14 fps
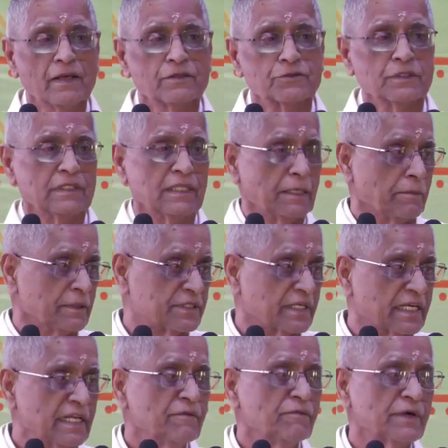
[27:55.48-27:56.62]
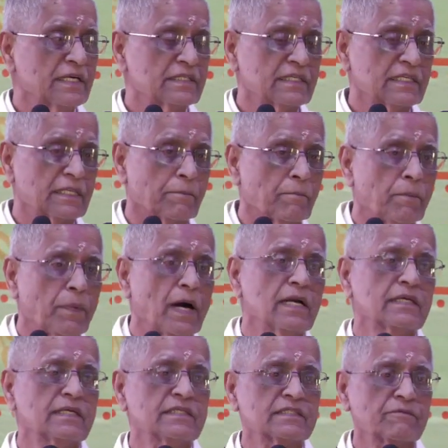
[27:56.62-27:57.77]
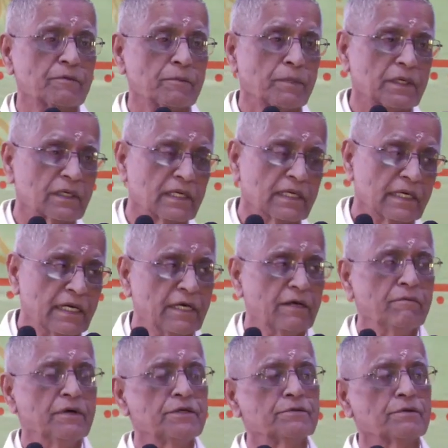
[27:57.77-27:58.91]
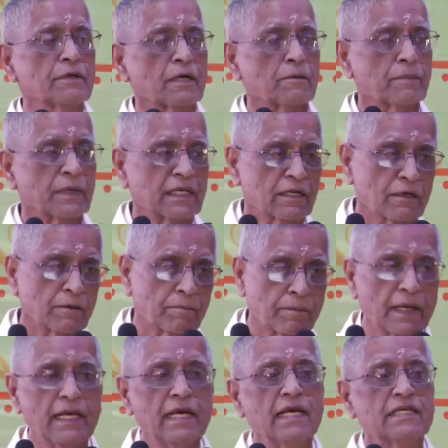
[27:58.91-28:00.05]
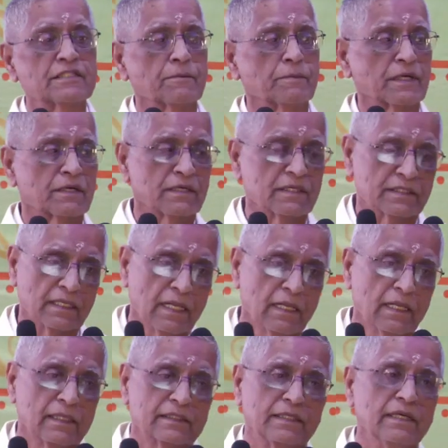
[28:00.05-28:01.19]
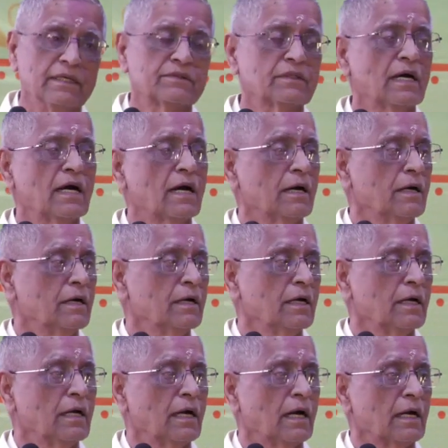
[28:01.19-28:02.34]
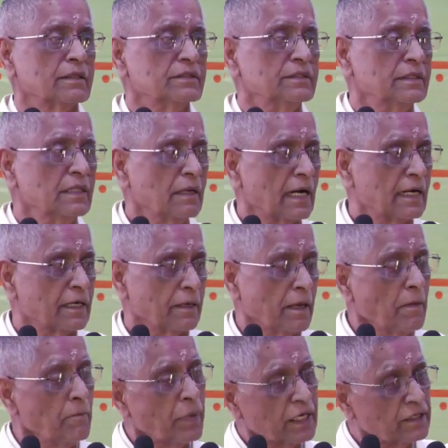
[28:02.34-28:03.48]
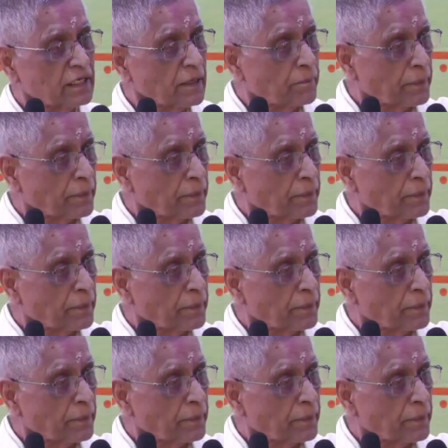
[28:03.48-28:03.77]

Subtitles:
So the significance and the importance of a particular individual or a particular place or a particular tirtha and a particular